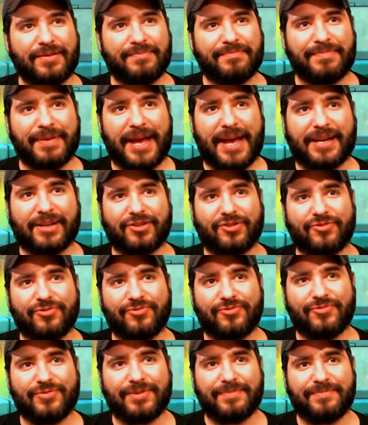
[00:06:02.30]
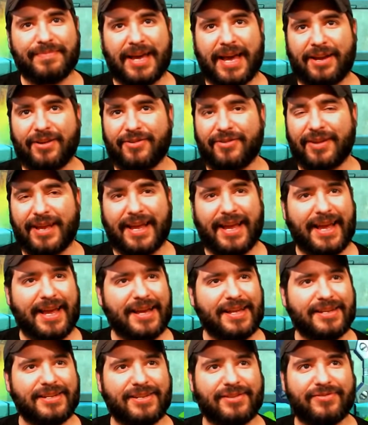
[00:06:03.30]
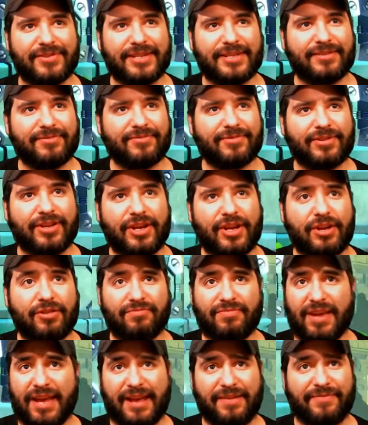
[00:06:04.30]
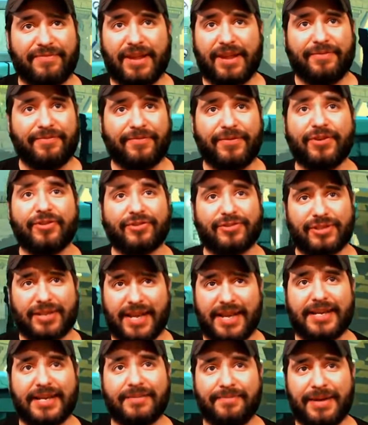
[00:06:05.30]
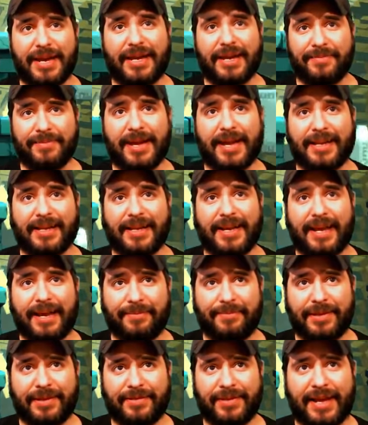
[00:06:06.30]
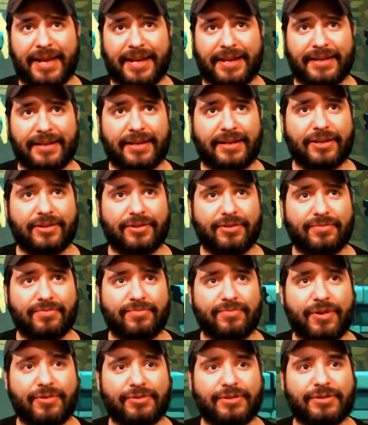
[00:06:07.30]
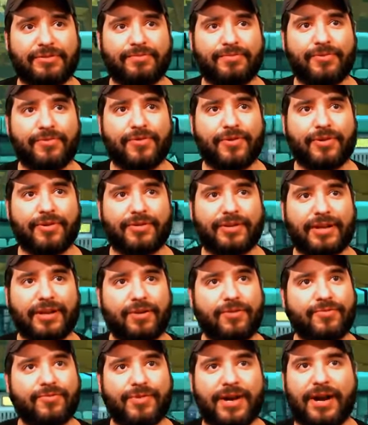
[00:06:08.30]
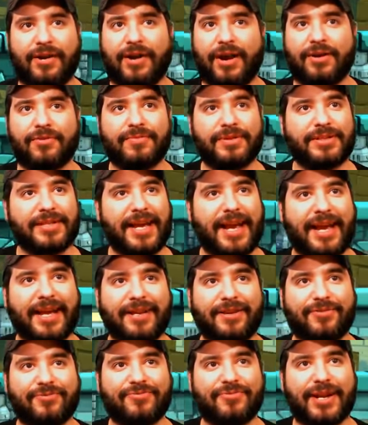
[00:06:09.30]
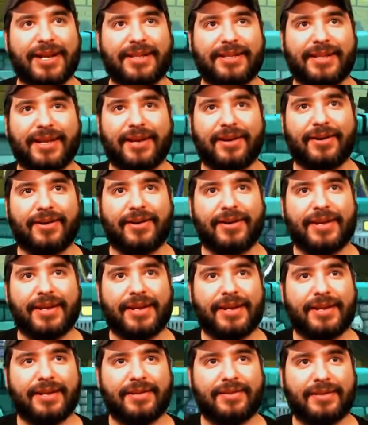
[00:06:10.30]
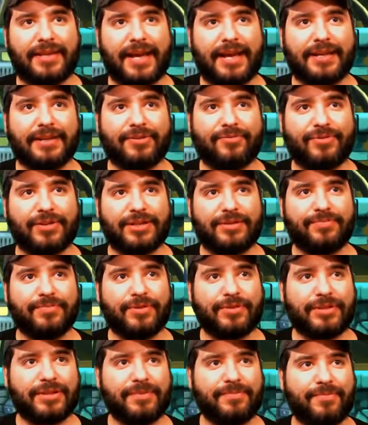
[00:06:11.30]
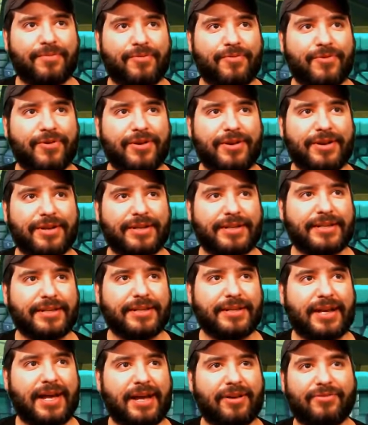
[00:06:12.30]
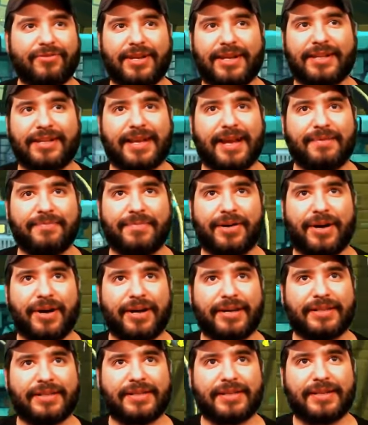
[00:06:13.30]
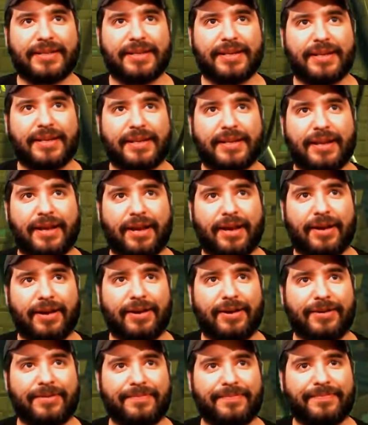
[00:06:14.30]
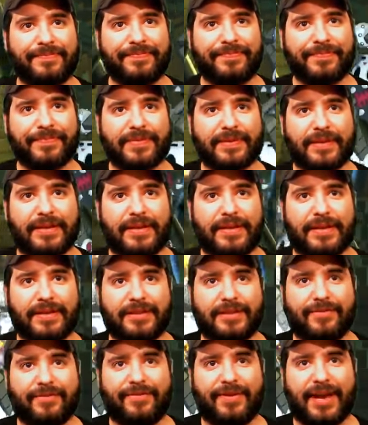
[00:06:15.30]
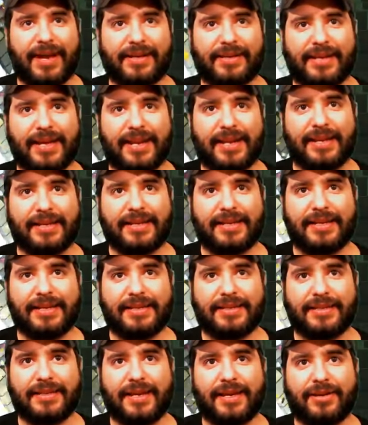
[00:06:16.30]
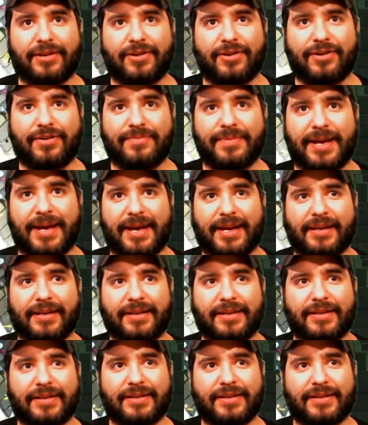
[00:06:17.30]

back to the matter at hand. This, it, it feels like a Mega Man game, and that most importantly, oh wow, I almost ate it right there. That is what's most important. I don't like that boss. Um, the fact that it is a callback